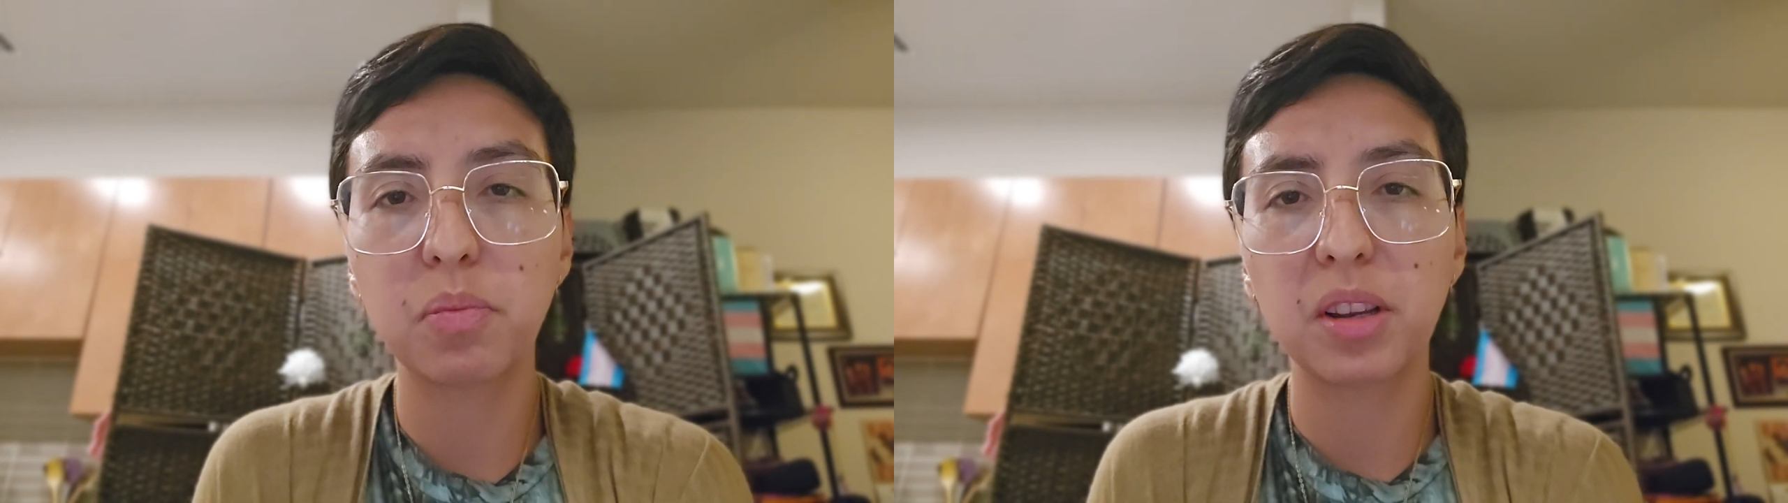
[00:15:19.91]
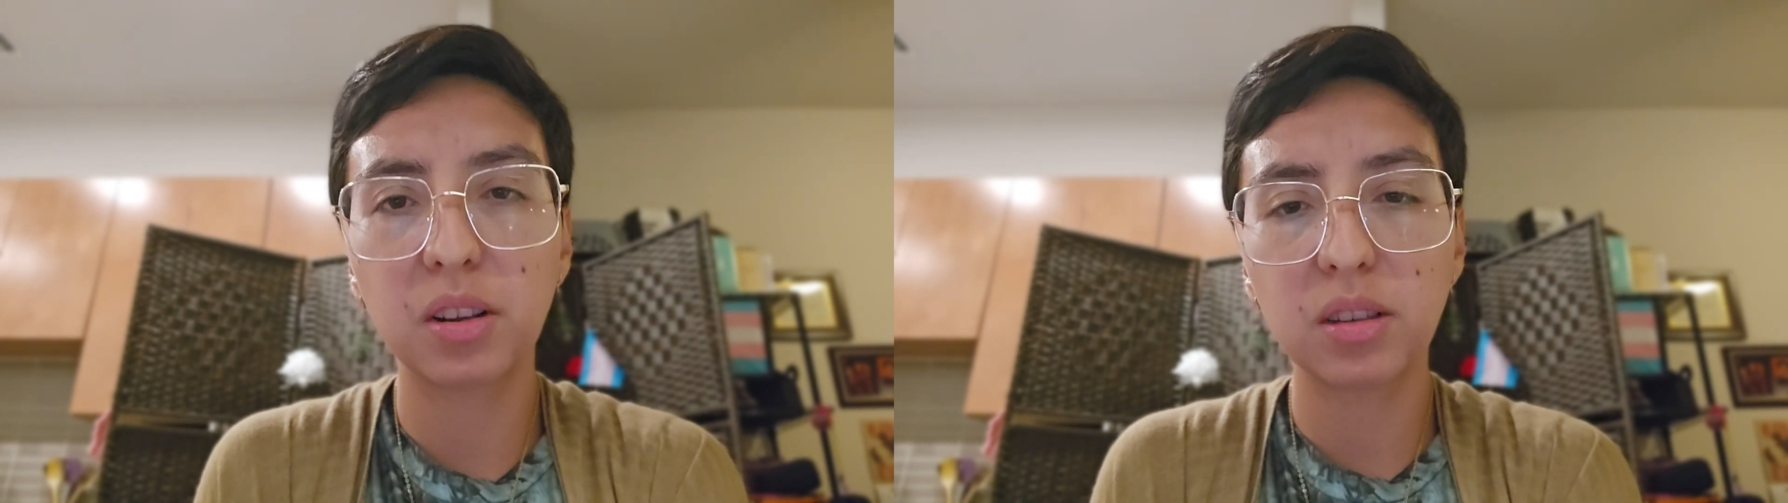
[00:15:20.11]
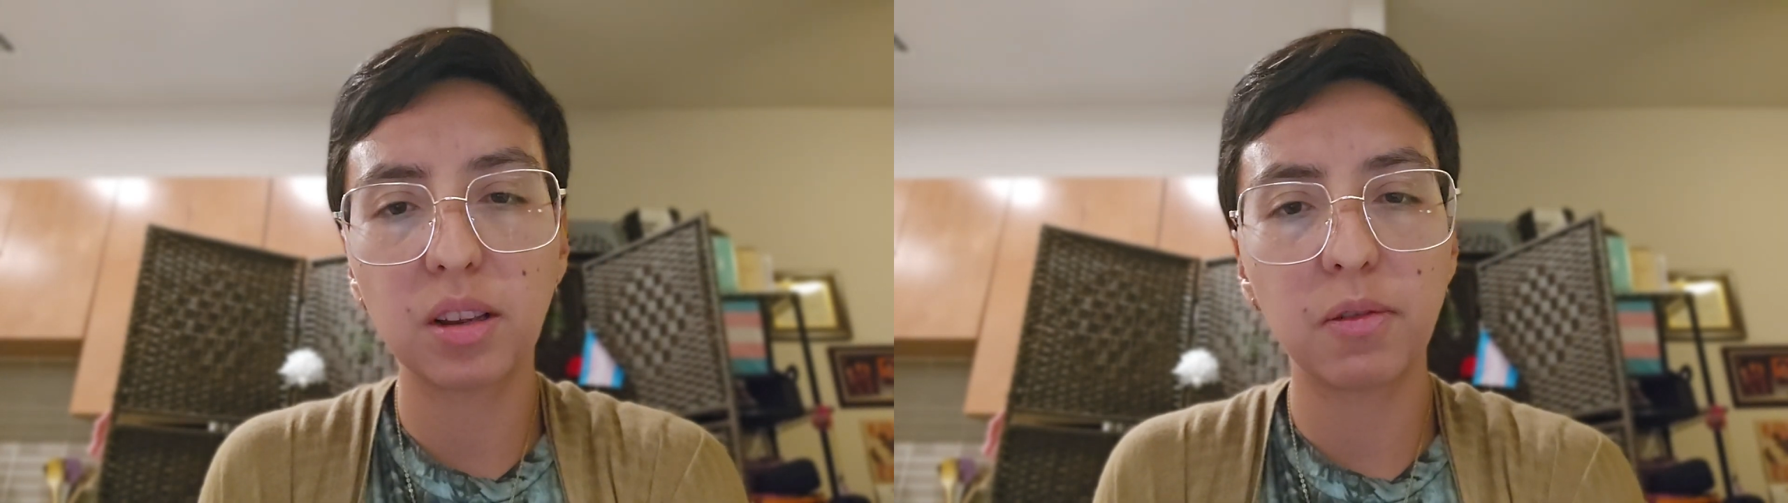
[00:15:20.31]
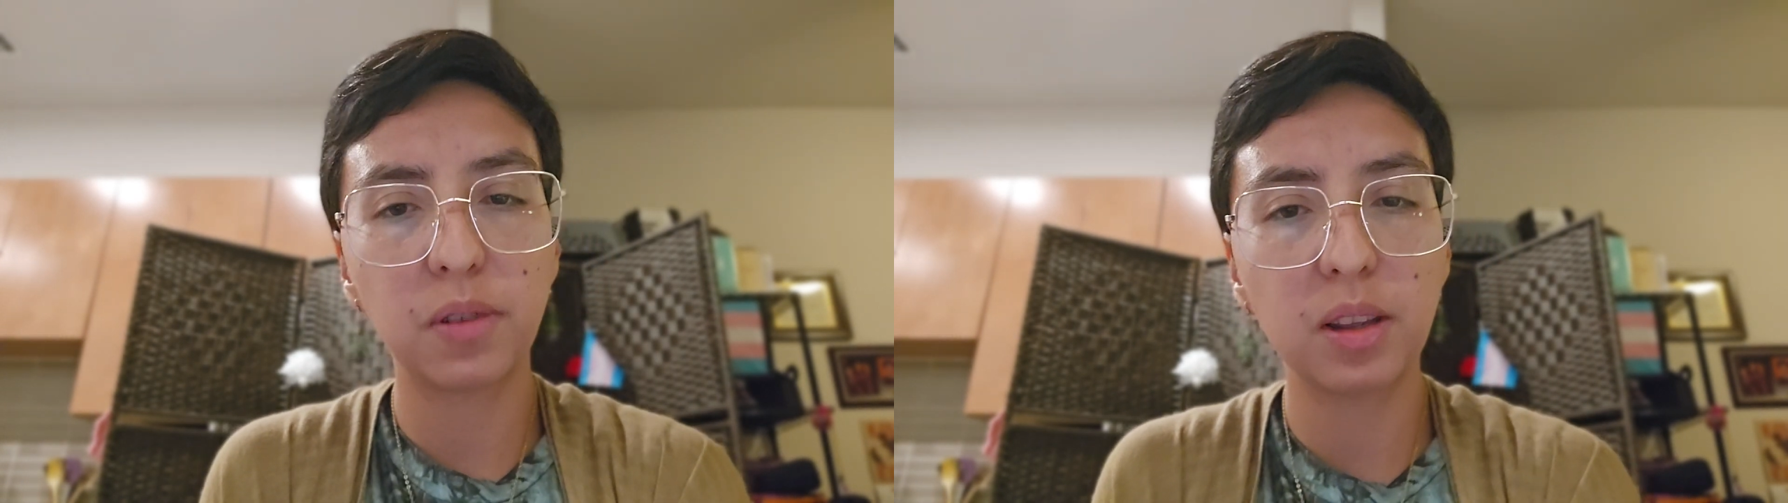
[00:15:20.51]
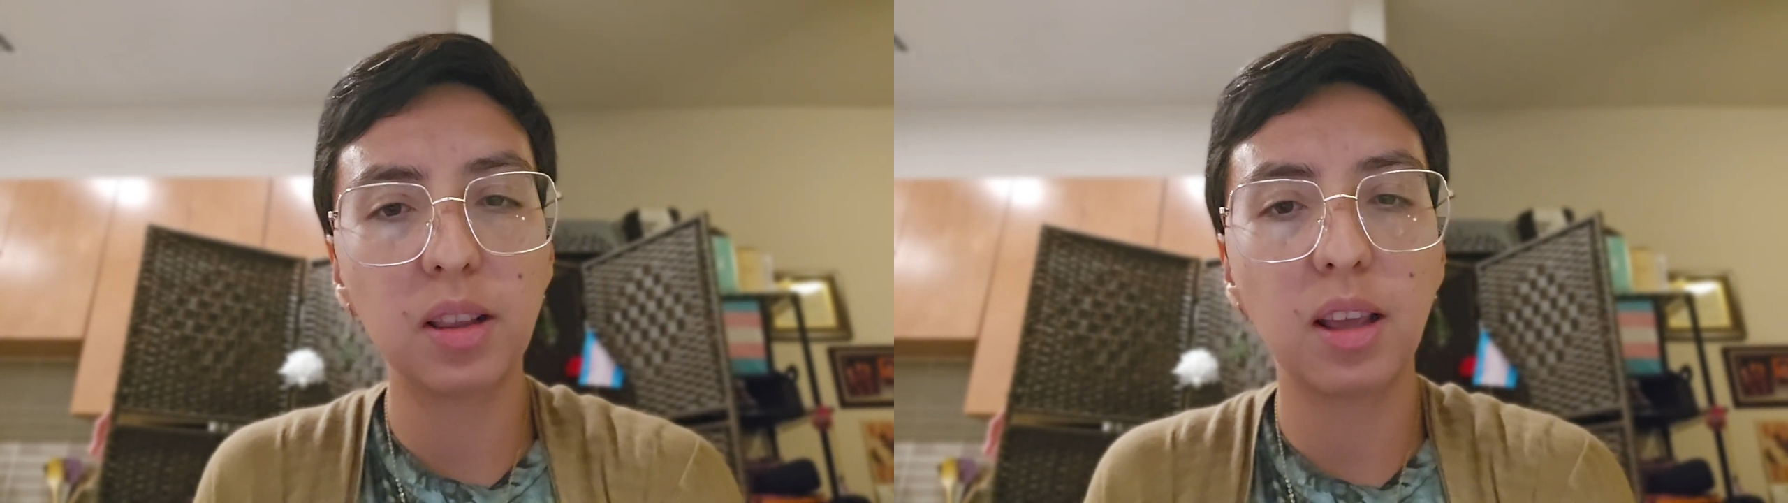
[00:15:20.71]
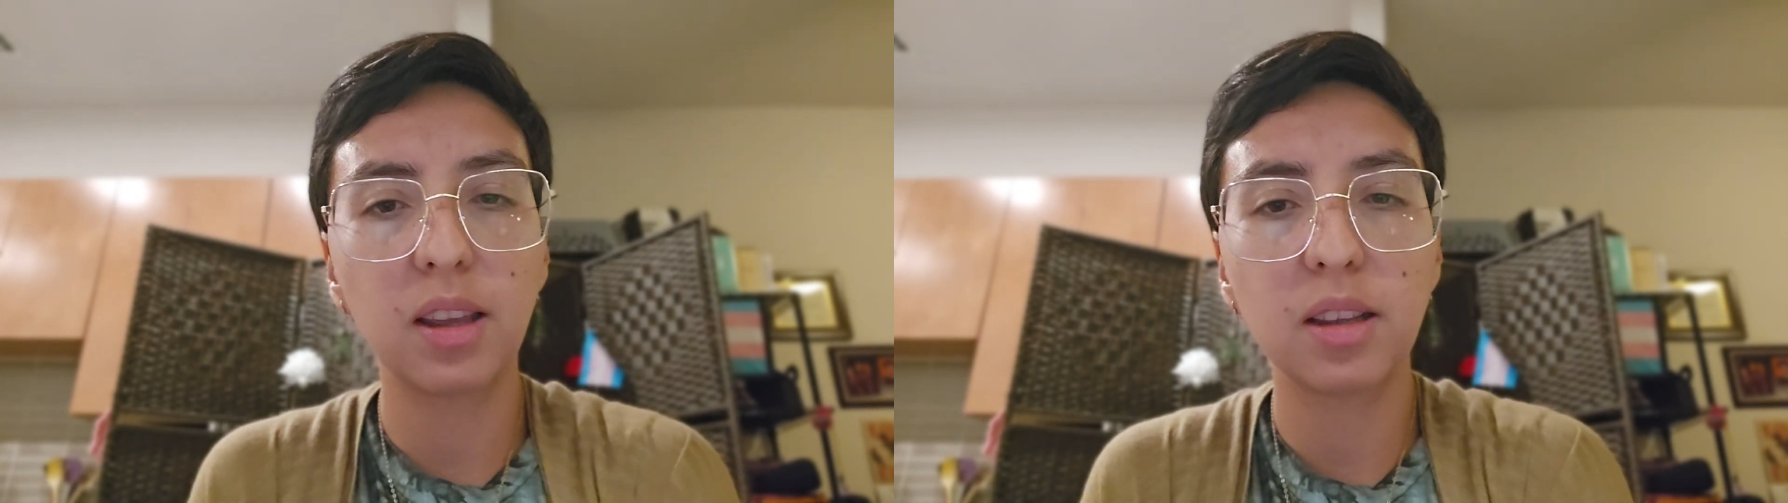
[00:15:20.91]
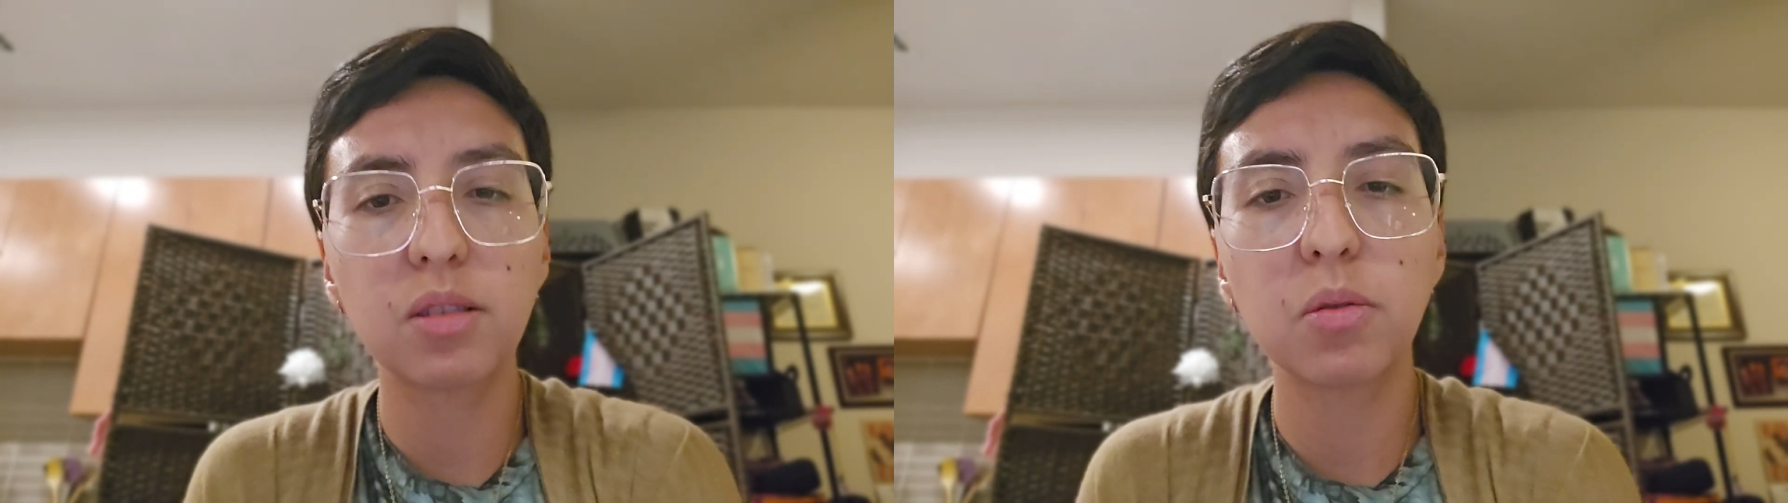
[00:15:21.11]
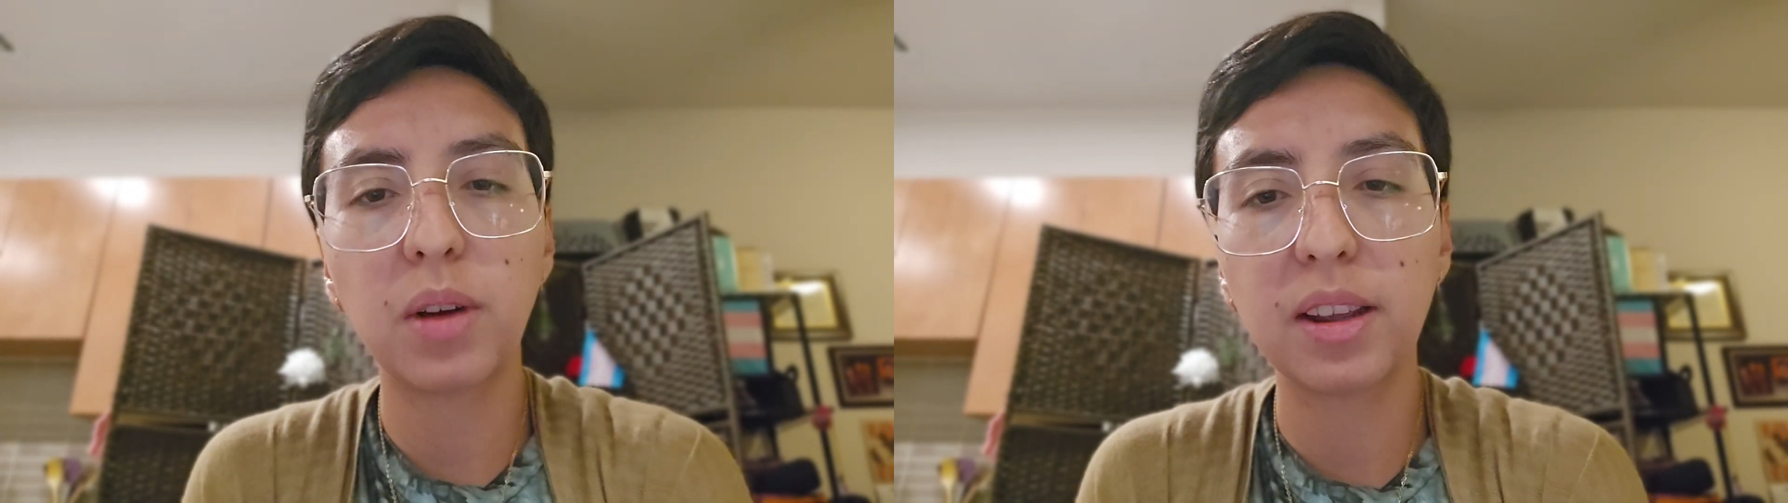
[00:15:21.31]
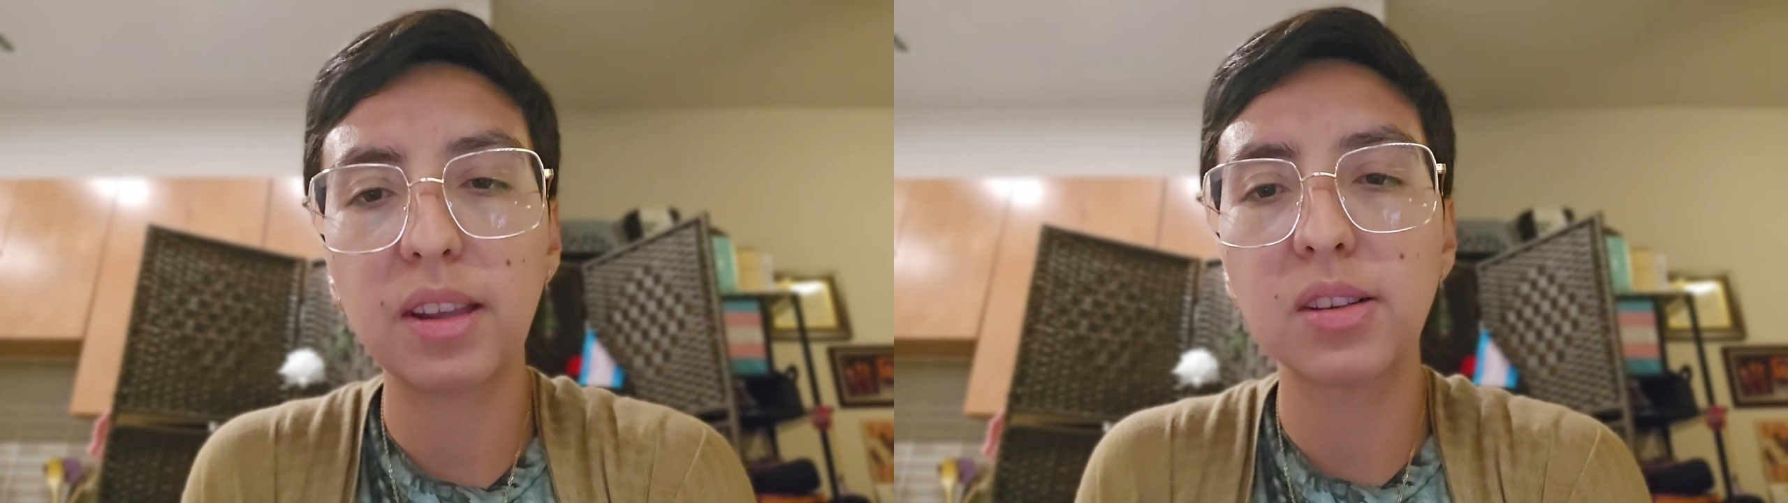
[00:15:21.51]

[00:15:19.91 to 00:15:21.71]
because I feel like it's quite